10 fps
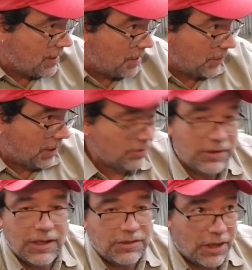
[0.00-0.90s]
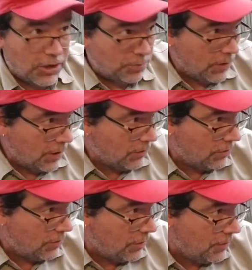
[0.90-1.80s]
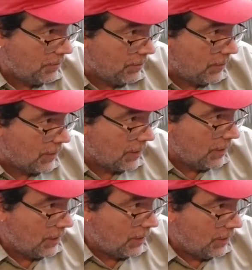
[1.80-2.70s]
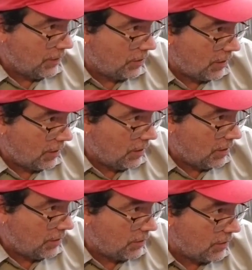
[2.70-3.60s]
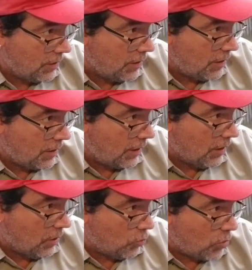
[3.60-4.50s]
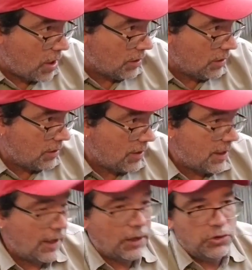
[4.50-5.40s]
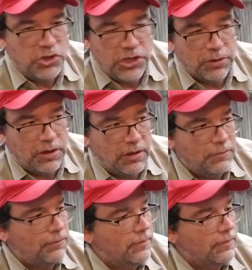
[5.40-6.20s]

I'm guessing that's how it's pronounced. And it says El Walla Algeri.